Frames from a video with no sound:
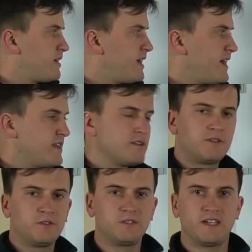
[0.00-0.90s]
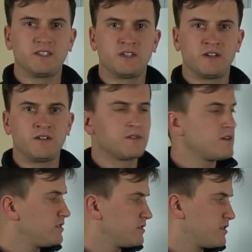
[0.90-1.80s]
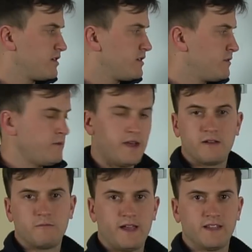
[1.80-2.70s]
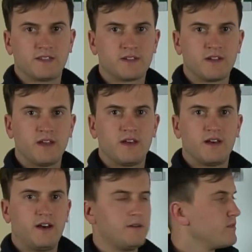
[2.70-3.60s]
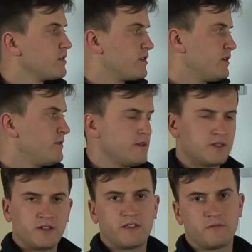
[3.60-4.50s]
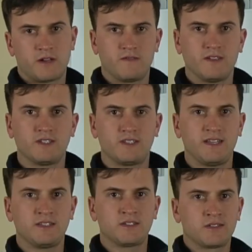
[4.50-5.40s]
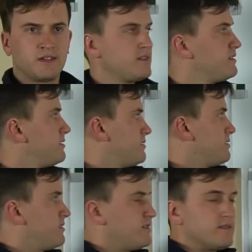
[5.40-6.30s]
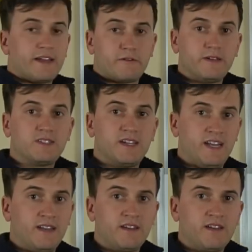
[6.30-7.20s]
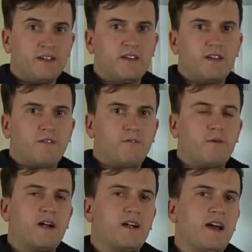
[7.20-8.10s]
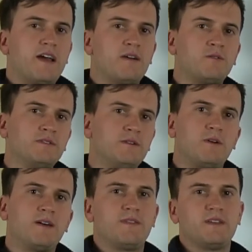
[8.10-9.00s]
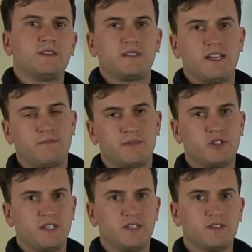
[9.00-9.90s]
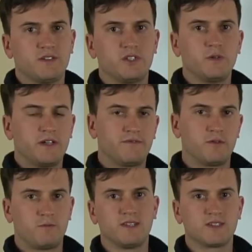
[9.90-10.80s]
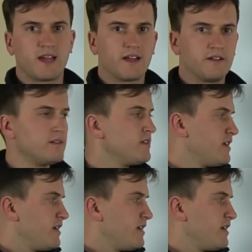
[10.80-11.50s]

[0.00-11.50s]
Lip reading: I added two states here called go and wait. Go is another one of these states, like reset, where I only want the state machine to do it for one cycle.